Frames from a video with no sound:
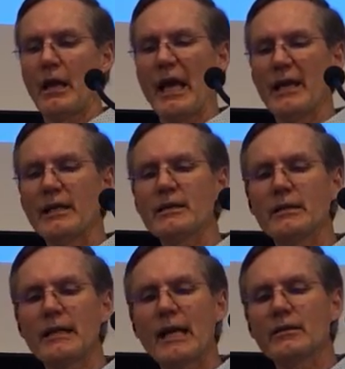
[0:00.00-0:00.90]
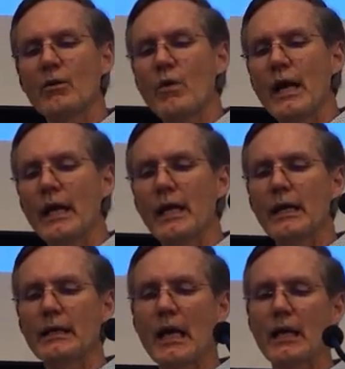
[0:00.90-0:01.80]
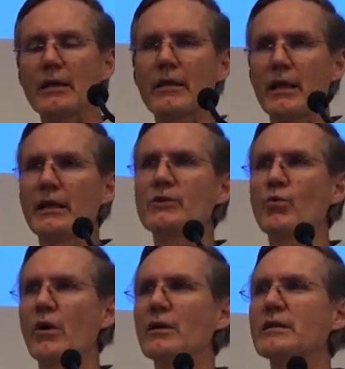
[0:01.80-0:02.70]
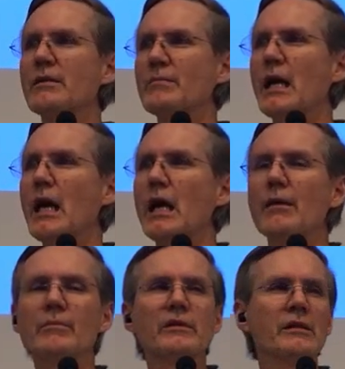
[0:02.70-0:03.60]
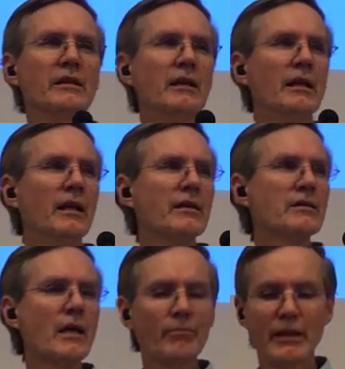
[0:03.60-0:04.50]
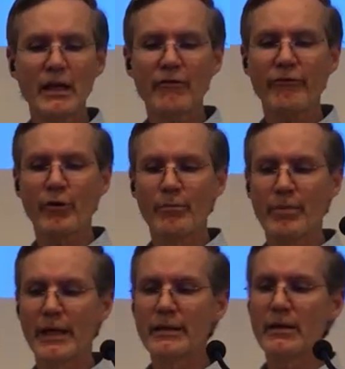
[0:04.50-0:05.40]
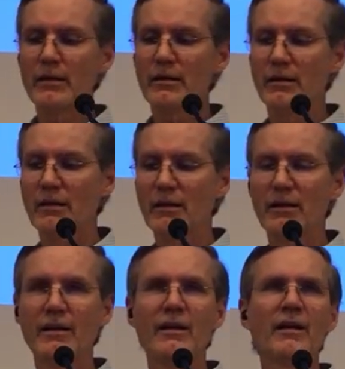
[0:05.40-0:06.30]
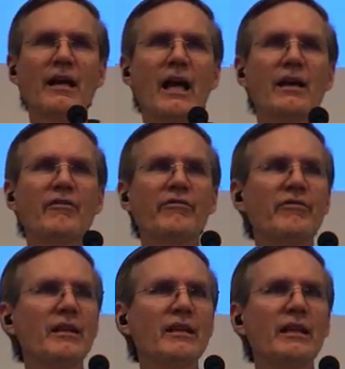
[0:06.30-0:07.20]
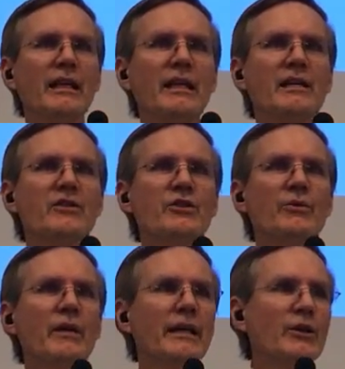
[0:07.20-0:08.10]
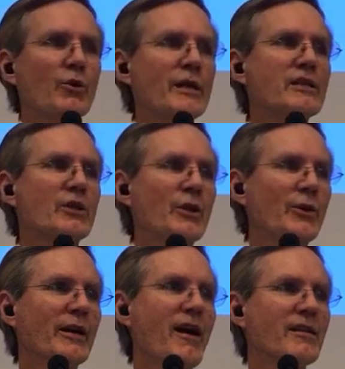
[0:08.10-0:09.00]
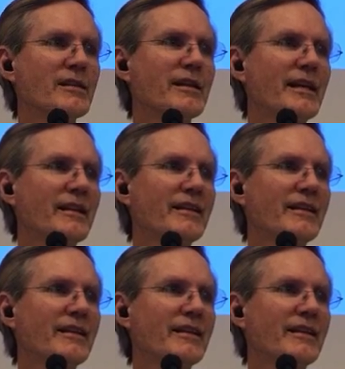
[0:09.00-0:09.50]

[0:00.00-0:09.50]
And isn't that the way kind of things work sometimes? something forbidden kind of leads to increased curiosity.